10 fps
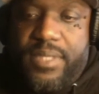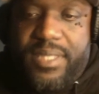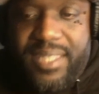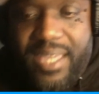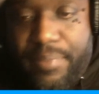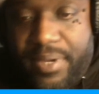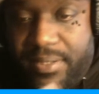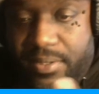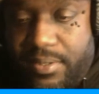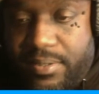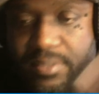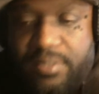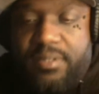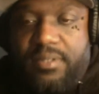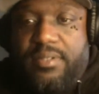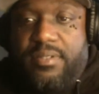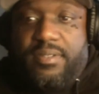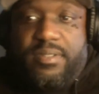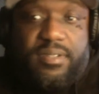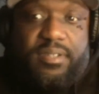Yeah, but
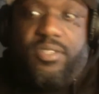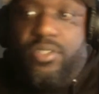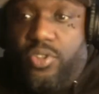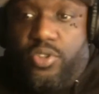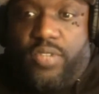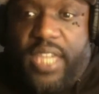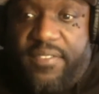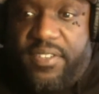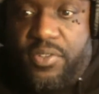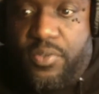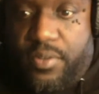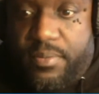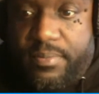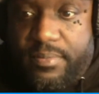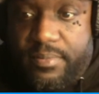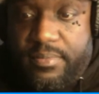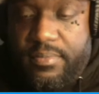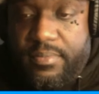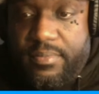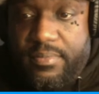you give it to him.
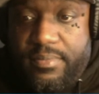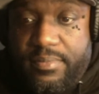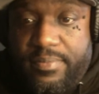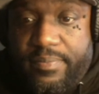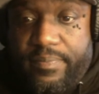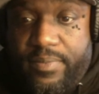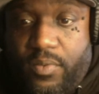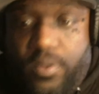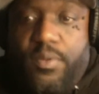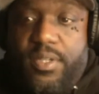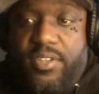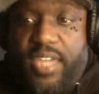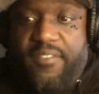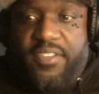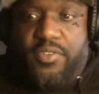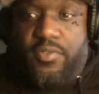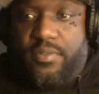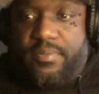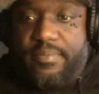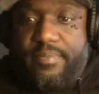What give it to him?